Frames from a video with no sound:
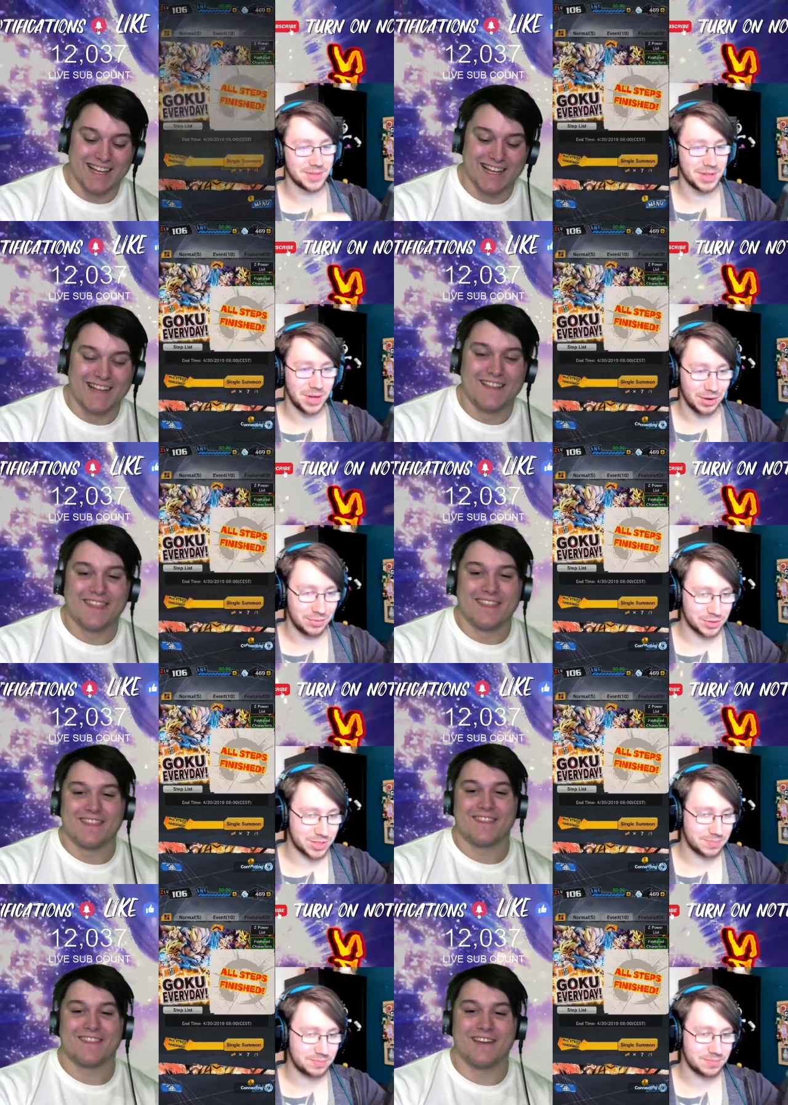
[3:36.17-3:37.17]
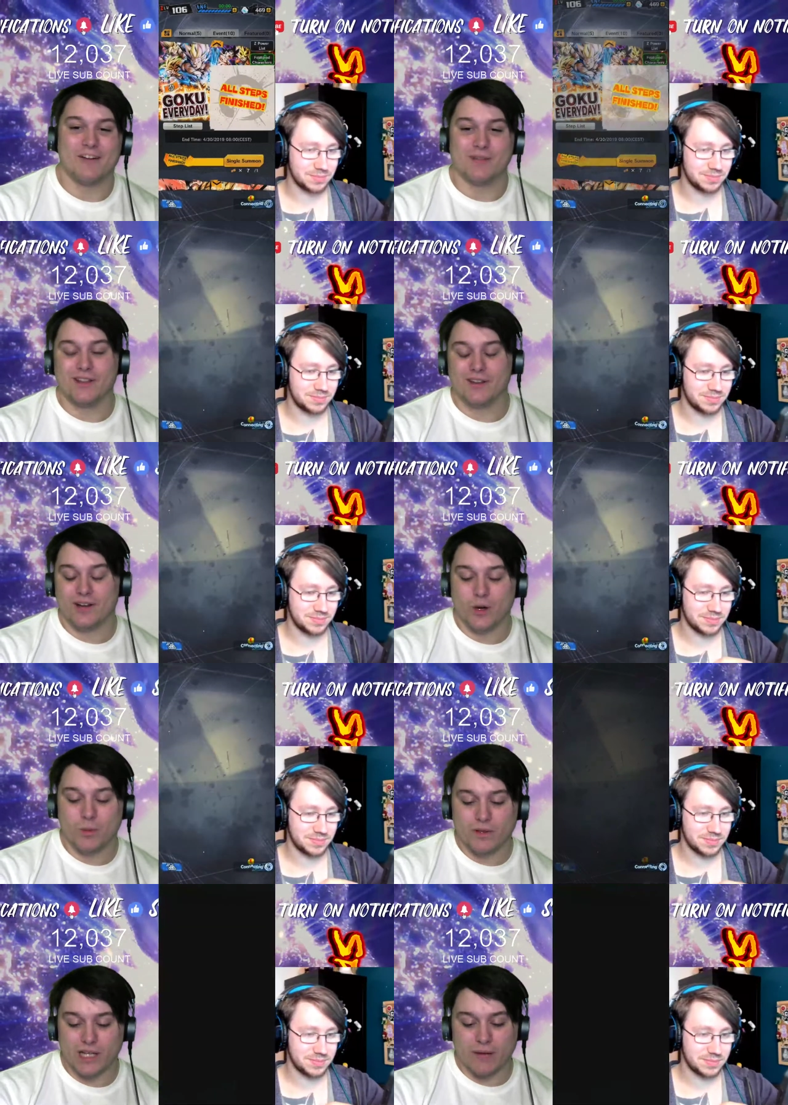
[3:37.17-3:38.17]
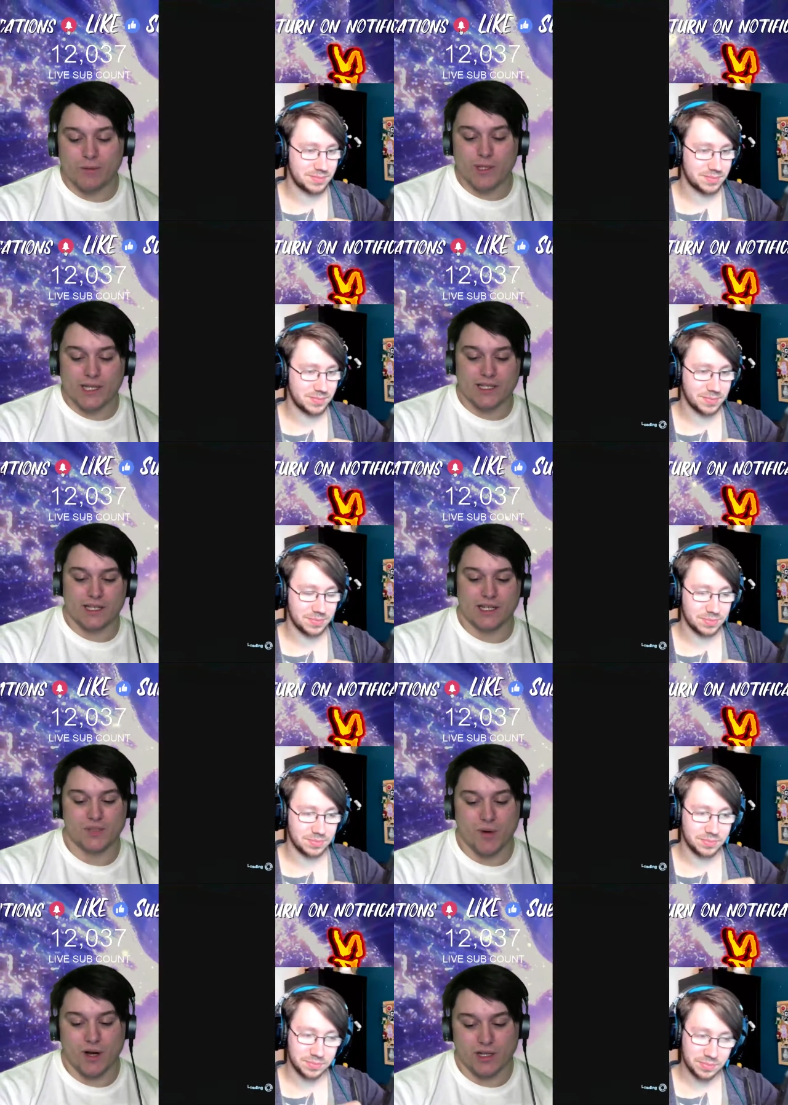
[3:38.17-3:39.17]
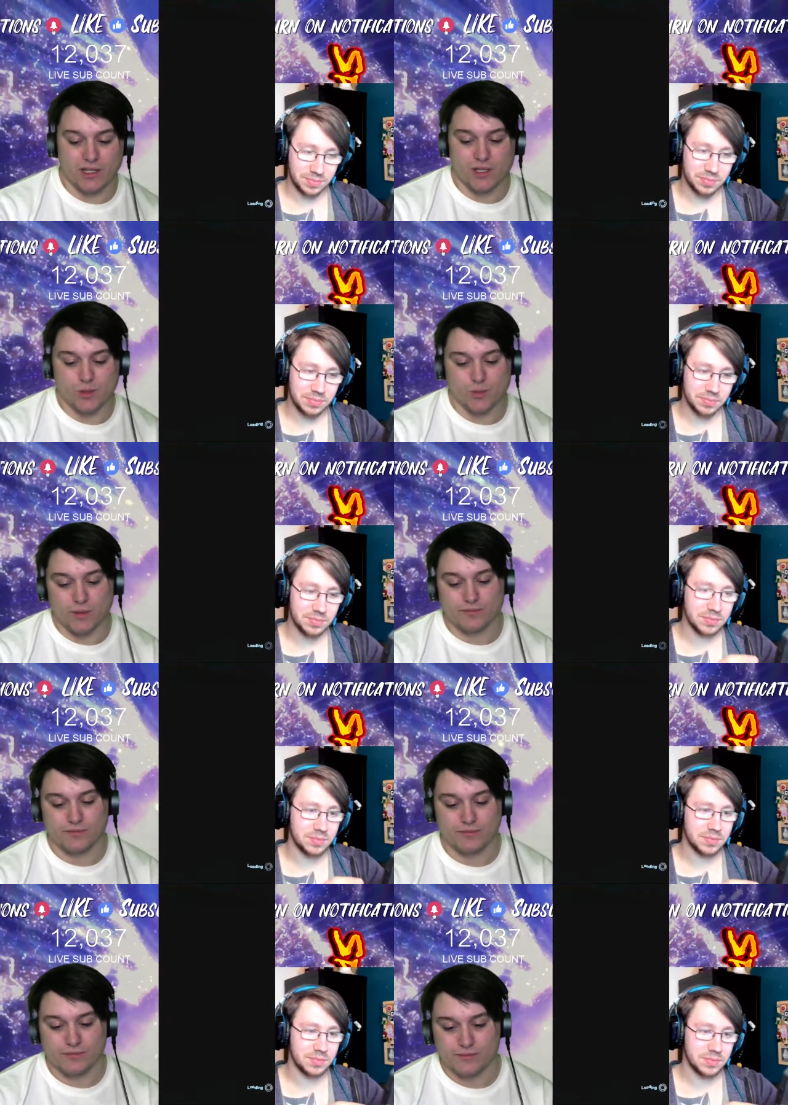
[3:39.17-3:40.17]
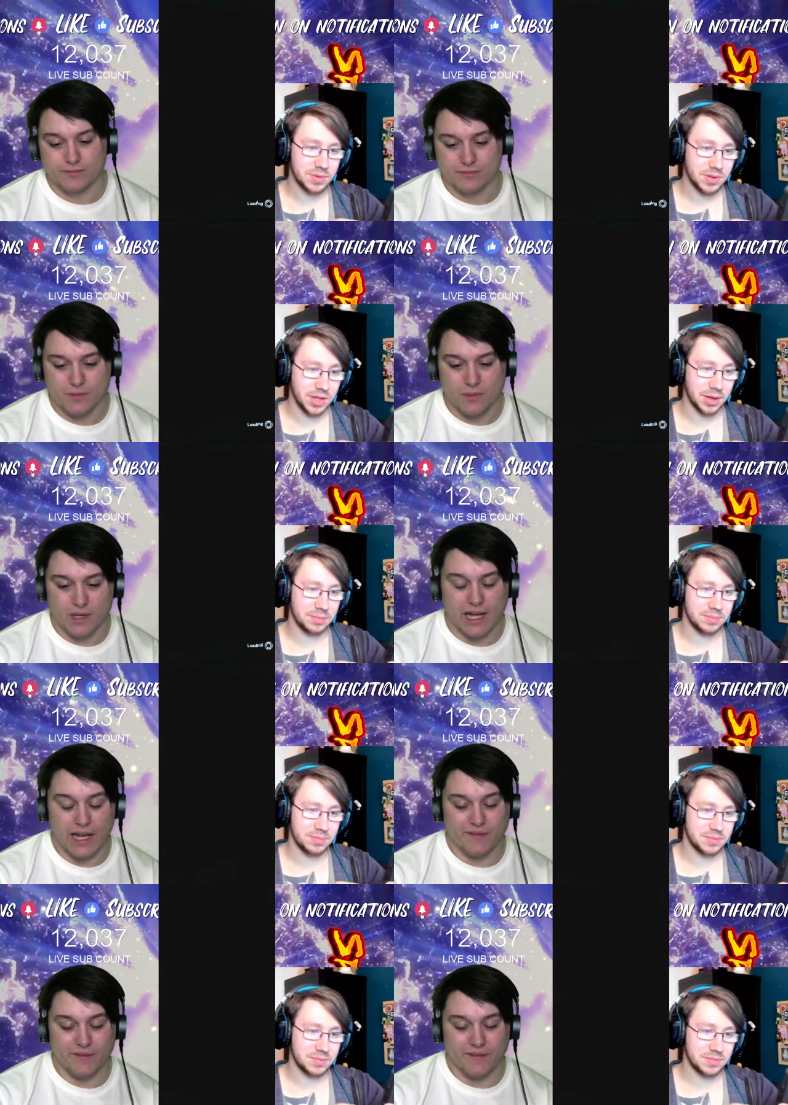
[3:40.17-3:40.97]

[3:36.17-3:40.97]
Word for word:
Speaker 1: Unfortunate. I mean, hopefully I will get a Sparking in this one. Yeah. I have a